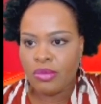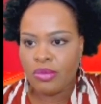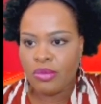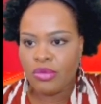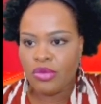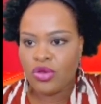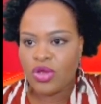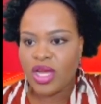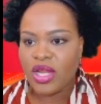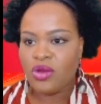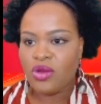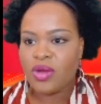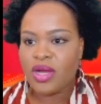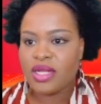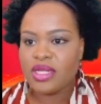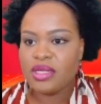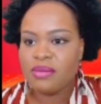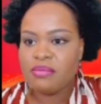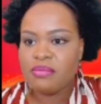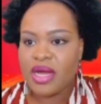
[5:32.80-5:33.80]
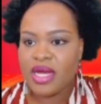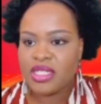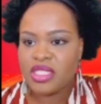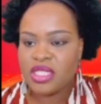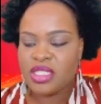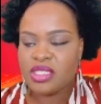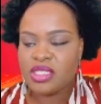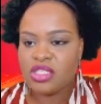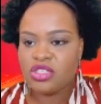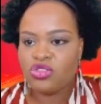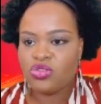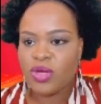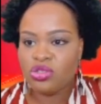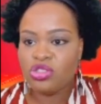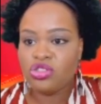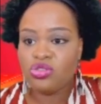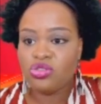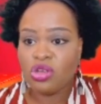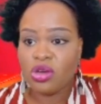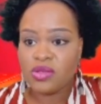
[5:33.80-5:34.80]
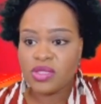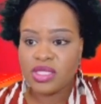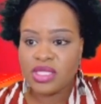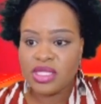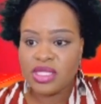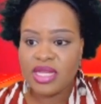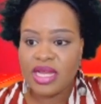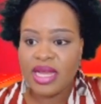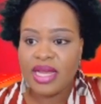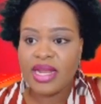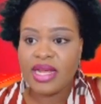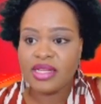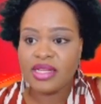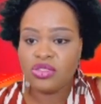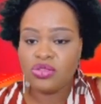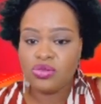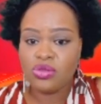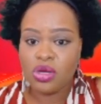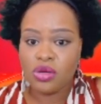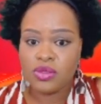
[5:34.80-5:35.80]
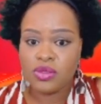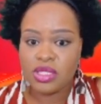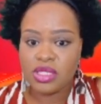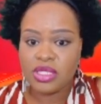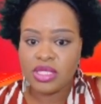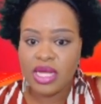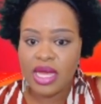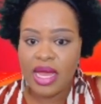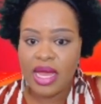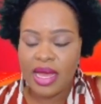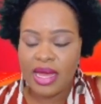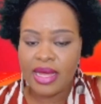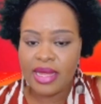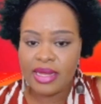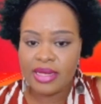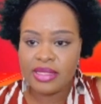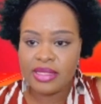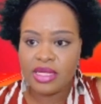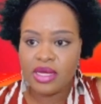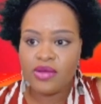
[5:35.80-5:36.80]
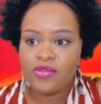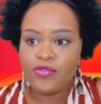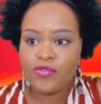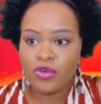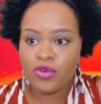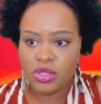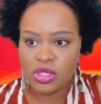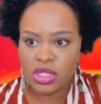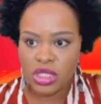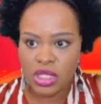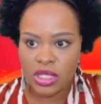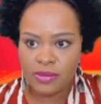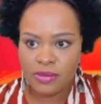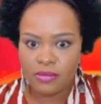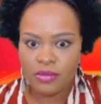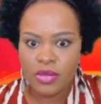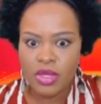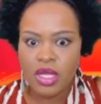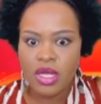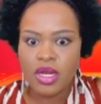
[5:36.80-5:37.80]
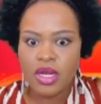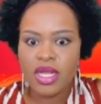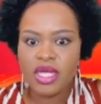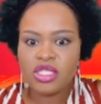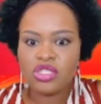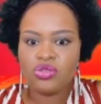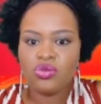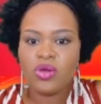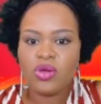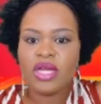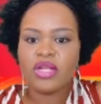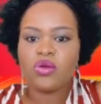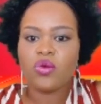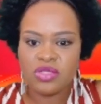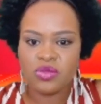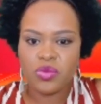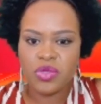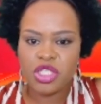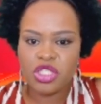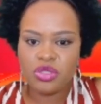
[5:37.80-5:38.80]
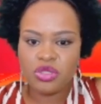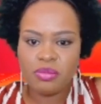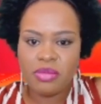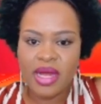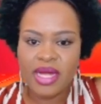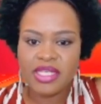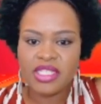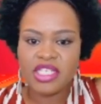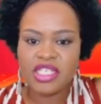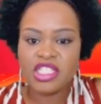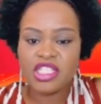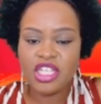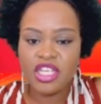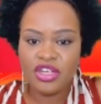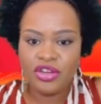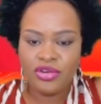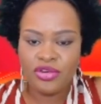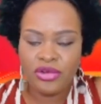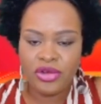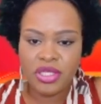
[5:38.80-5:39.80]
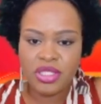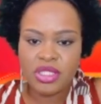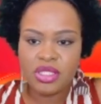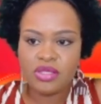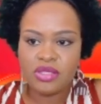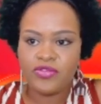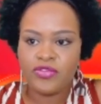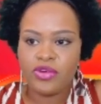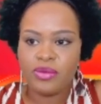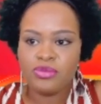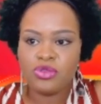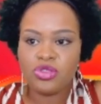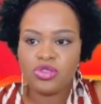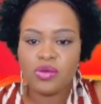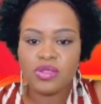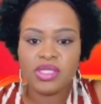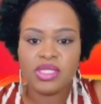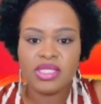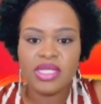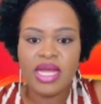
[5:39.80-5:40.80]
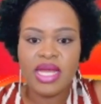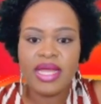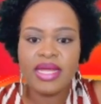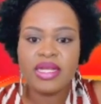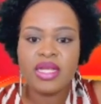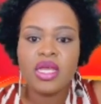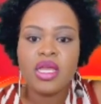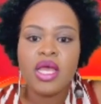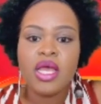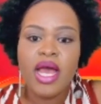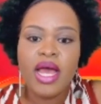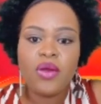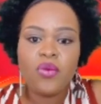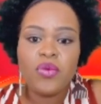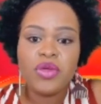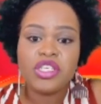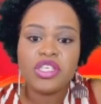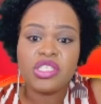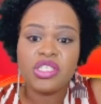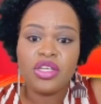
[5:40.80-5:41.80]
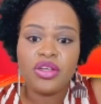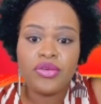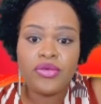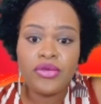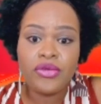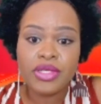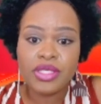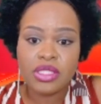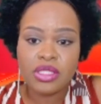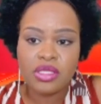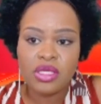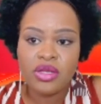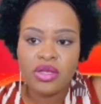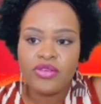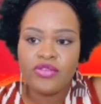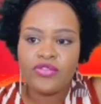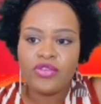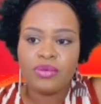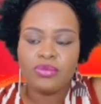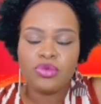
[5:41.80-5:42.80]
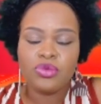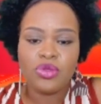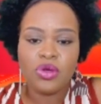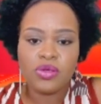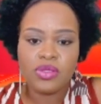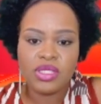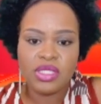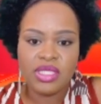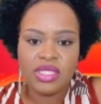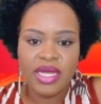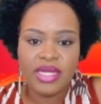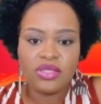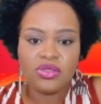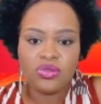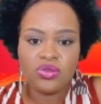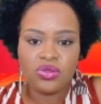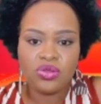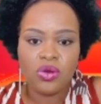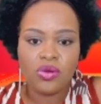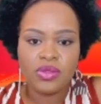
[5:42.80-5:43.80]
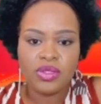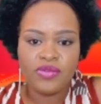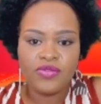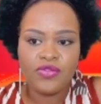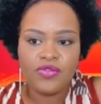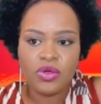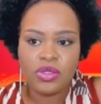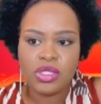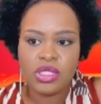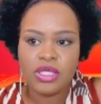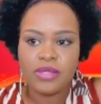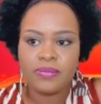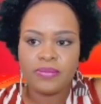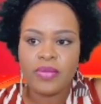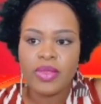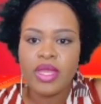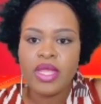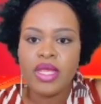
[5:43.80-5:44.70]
you can look at the margins in 2009 and in 2014. Let's look at which margins increased from 2009 and which decreased from 2009 to 2014.